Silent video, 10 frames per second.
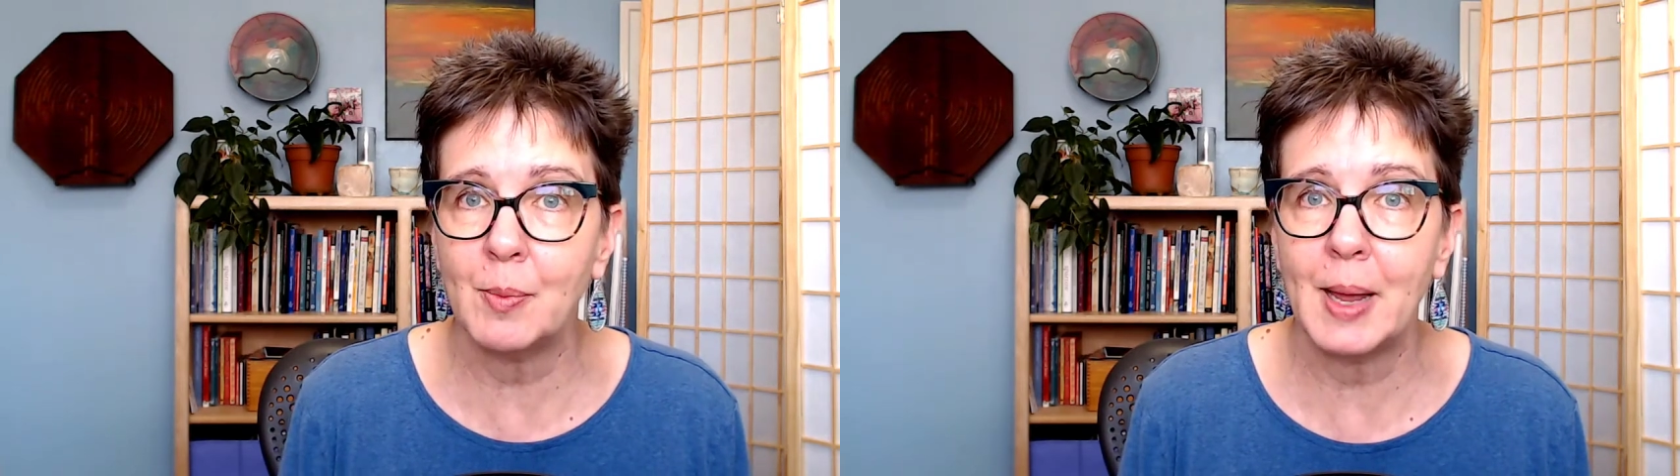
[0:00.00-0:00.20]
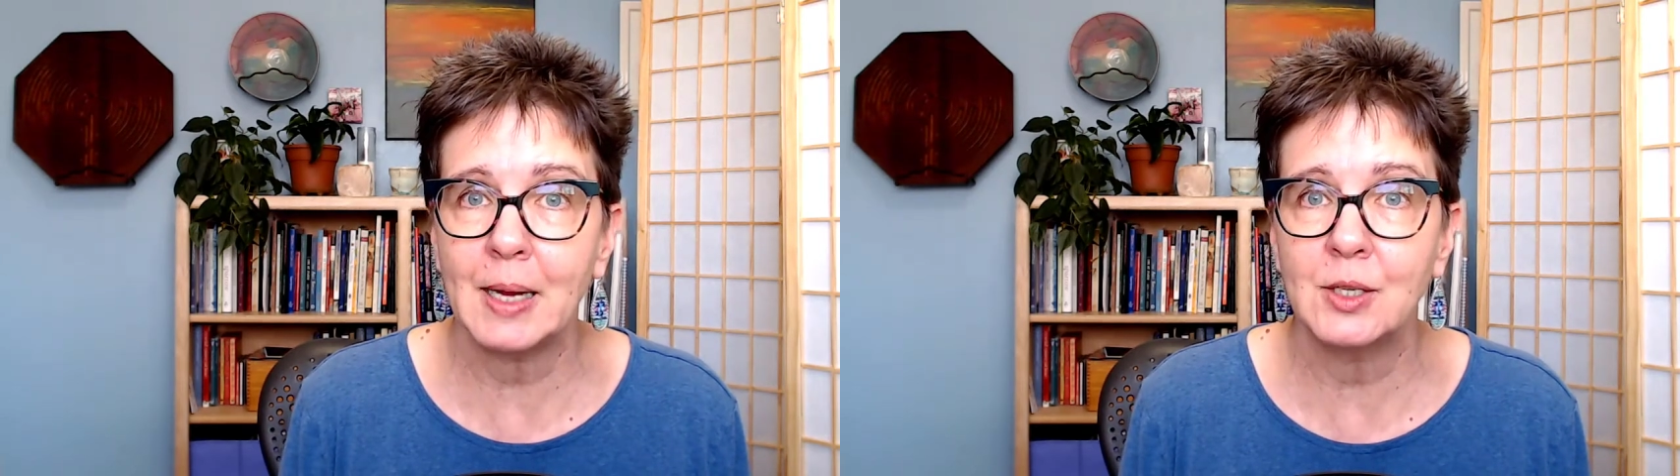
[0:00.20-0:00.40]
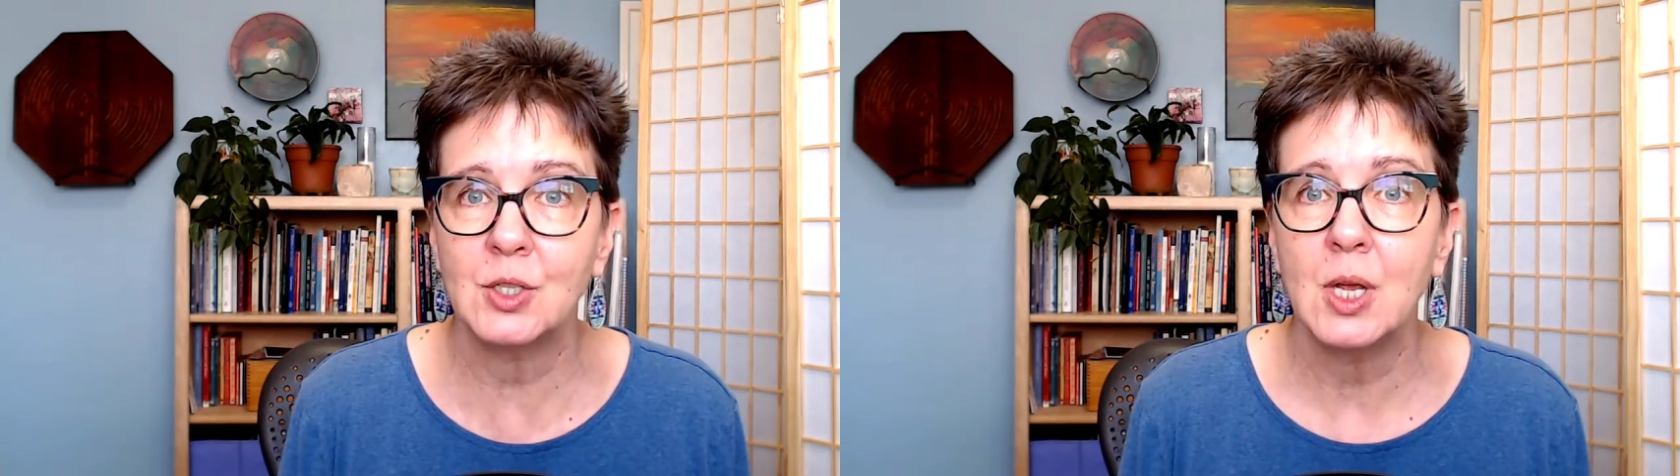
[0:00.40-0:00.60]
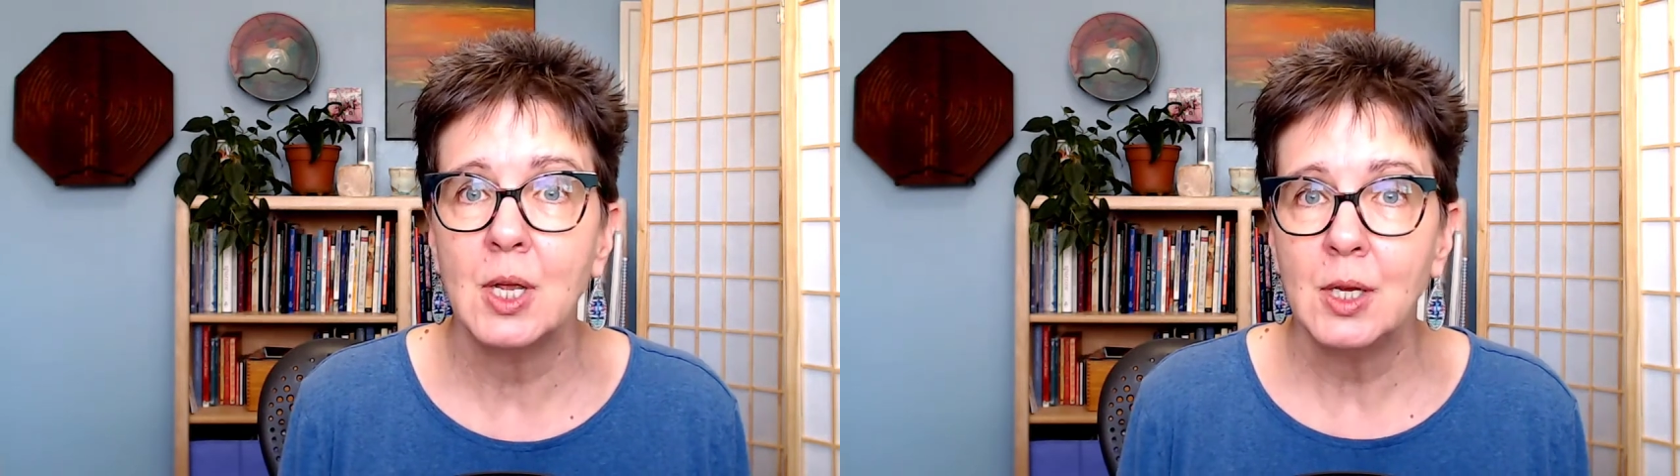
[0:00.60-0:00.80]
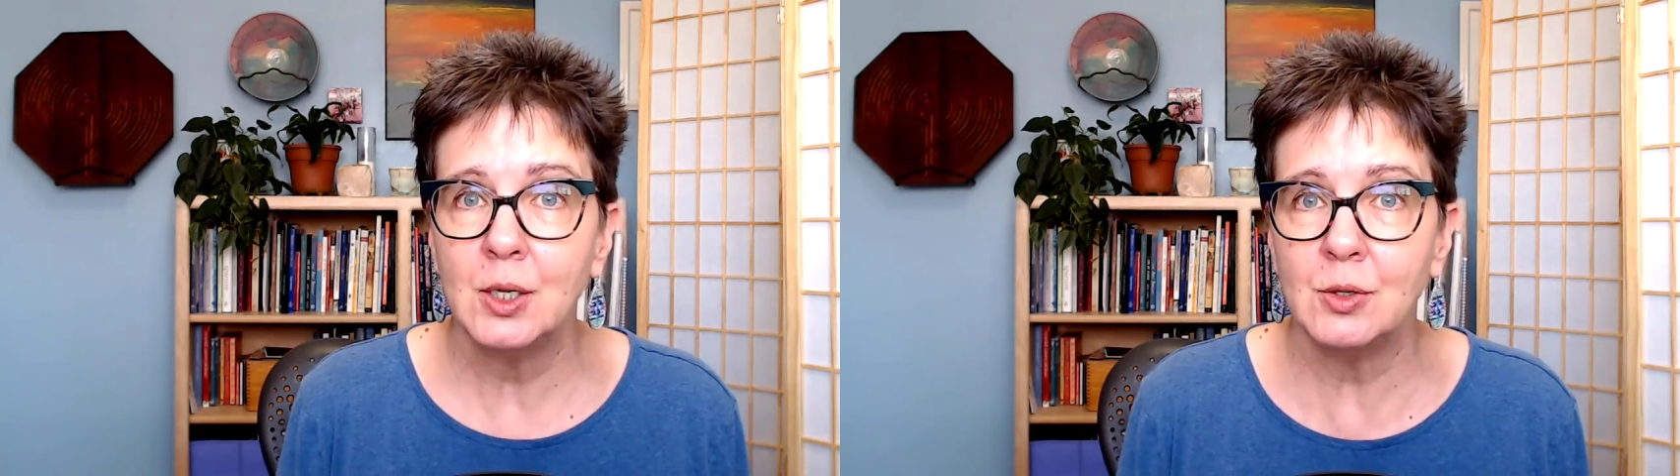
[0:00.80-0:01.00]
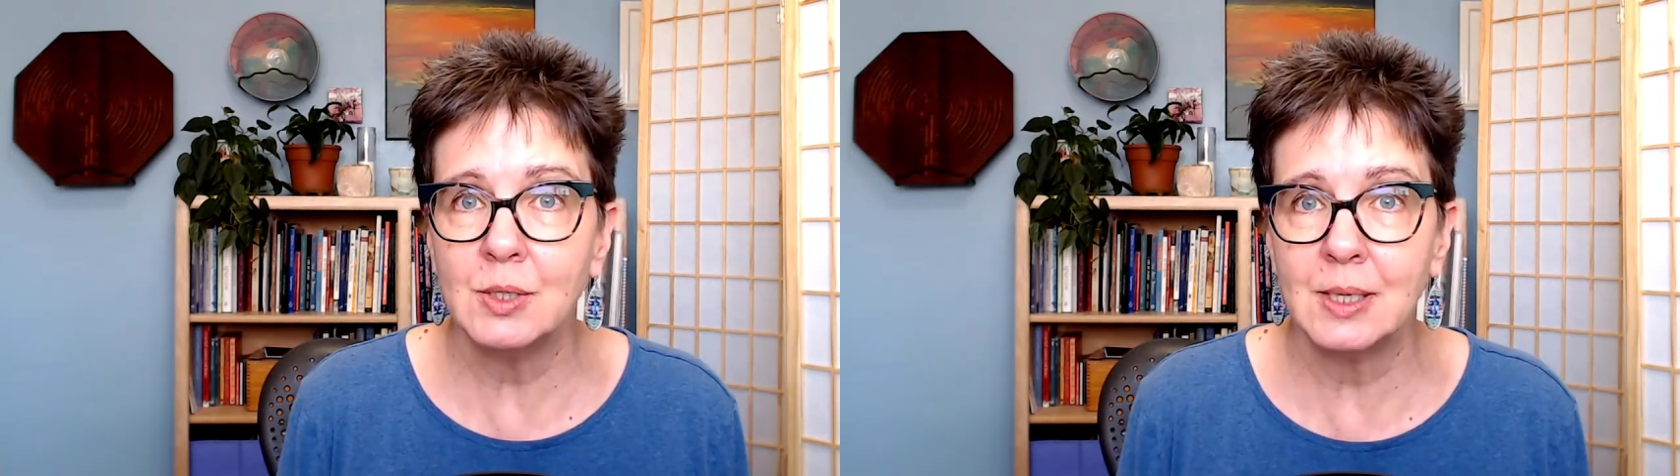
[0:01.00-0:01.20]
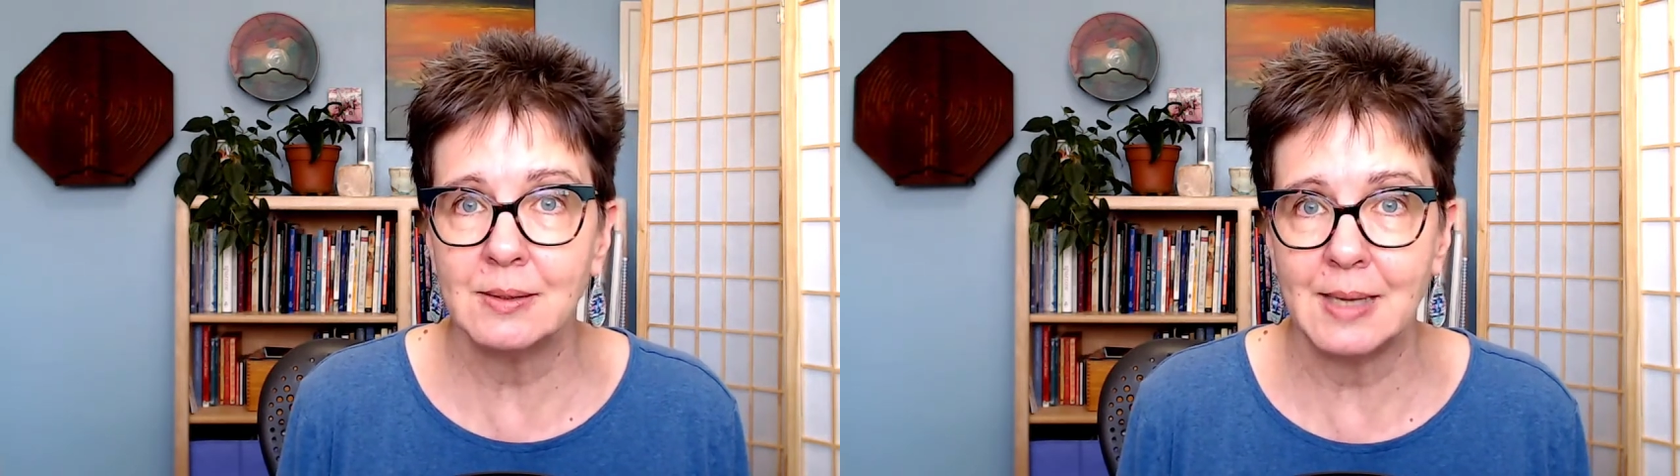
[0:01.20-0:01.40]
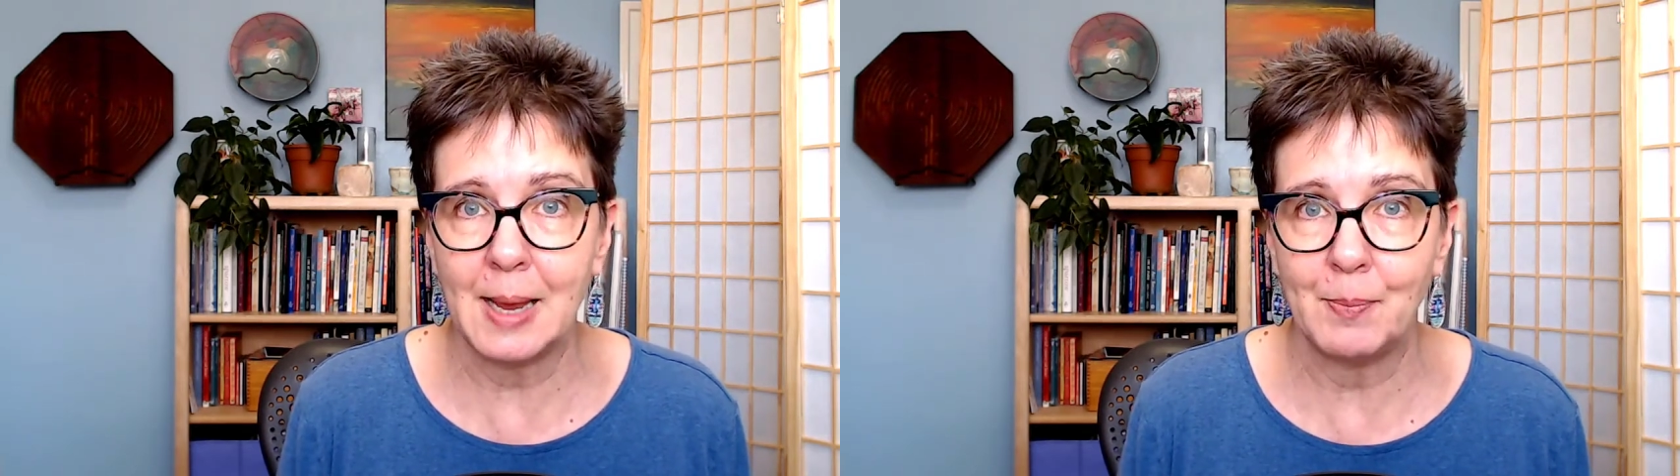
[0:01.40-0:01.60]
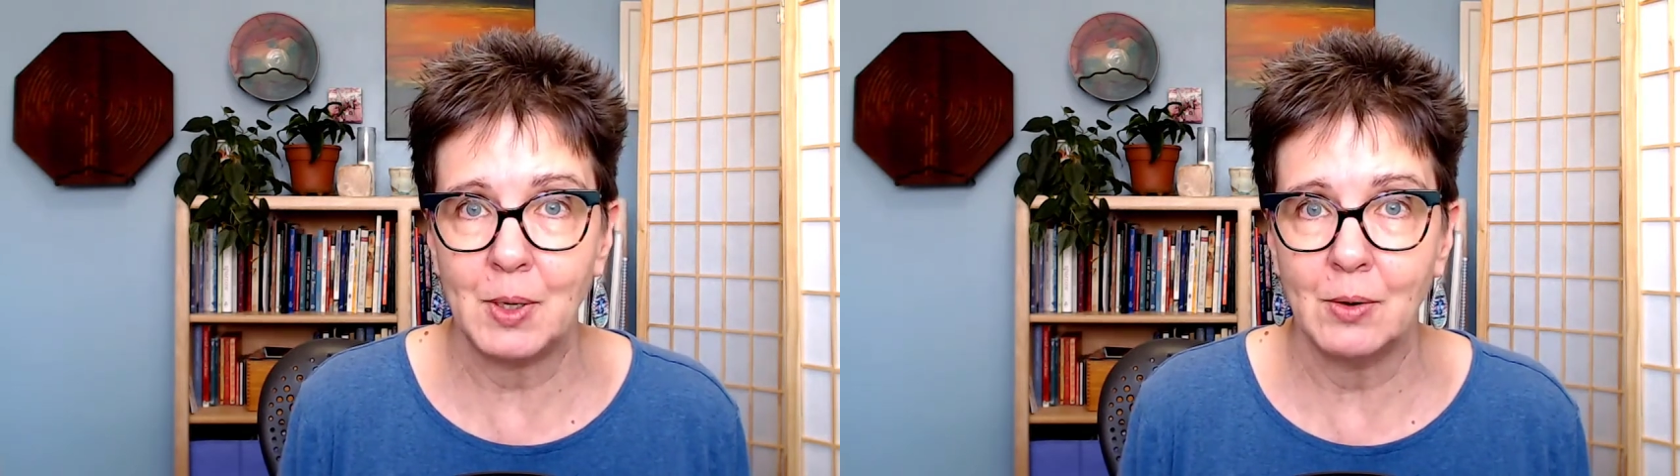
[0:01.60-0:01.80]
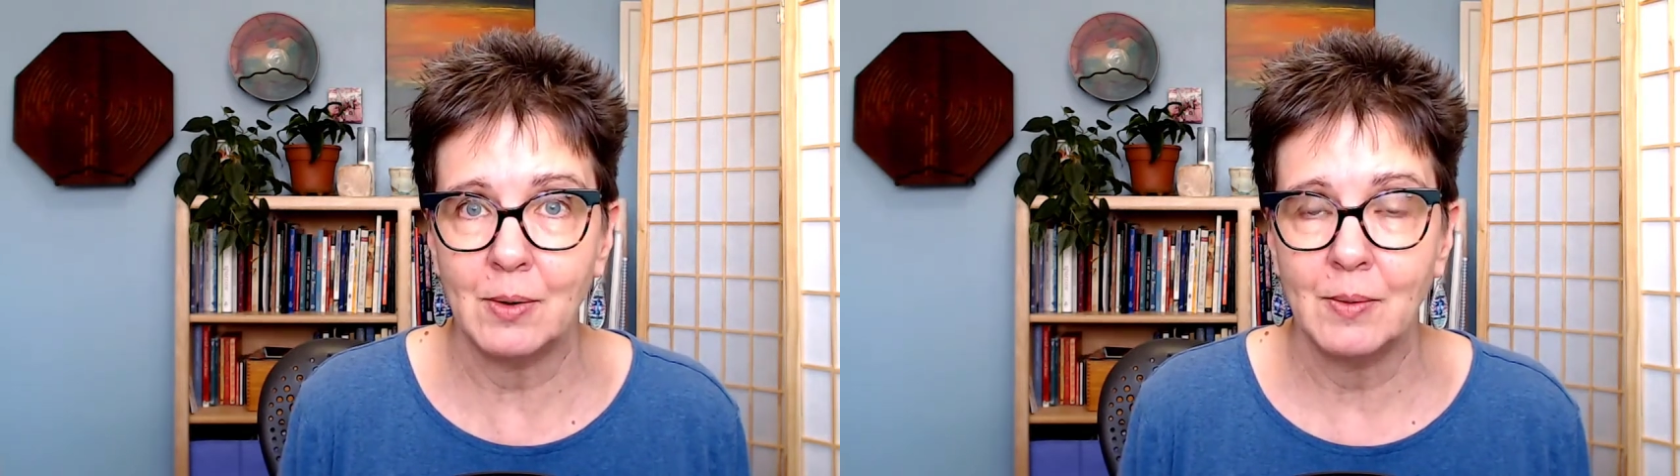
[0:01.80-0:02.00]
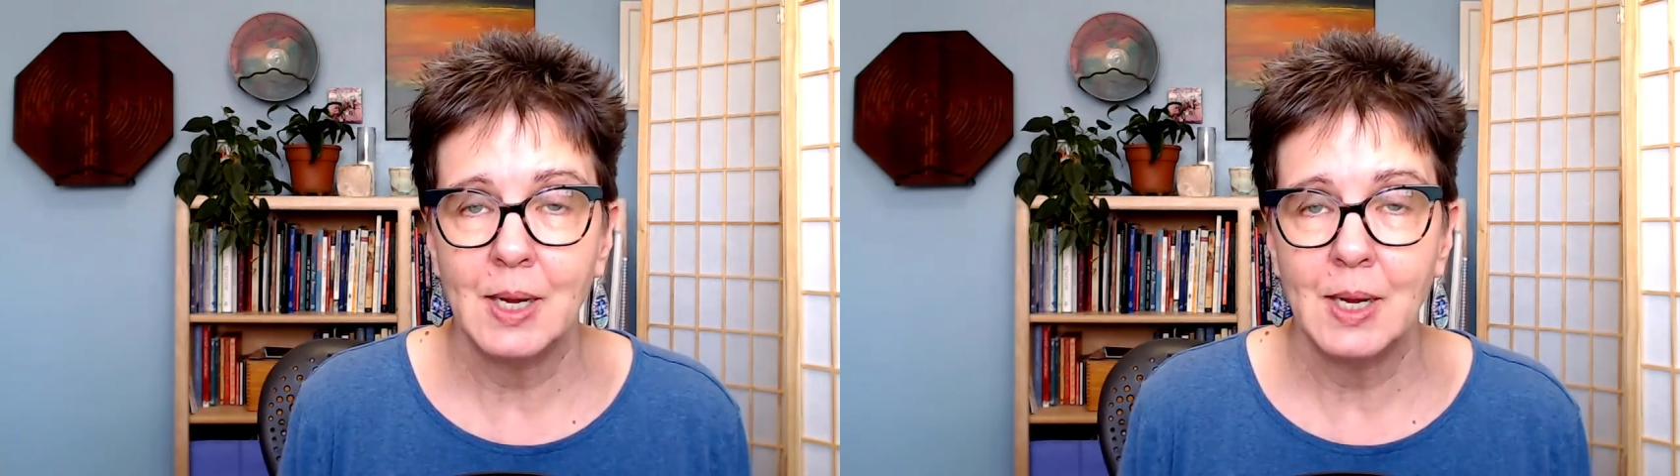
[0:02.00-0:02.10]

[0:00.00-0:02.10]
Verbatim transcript: package using Zapier.